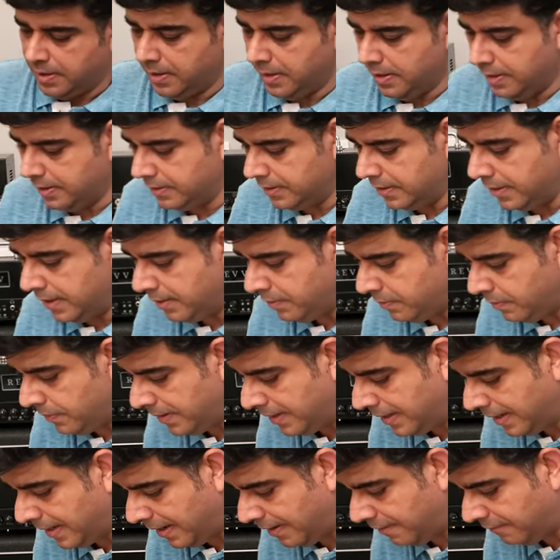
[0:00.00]
And then we
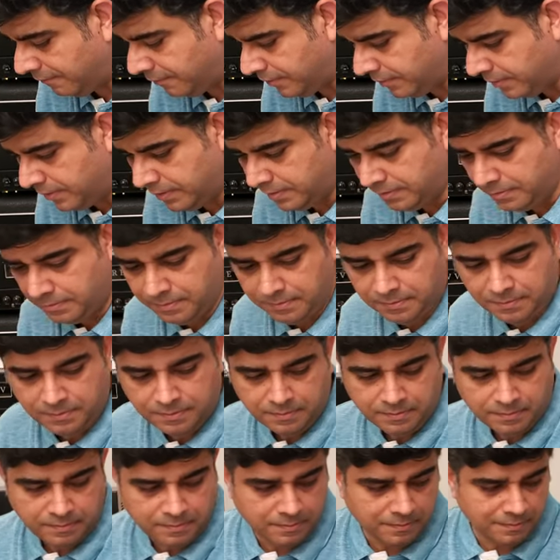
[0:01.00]
have the
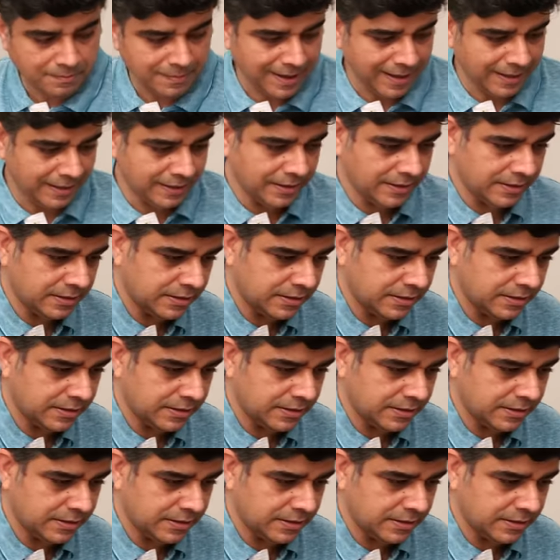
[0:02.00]
Magna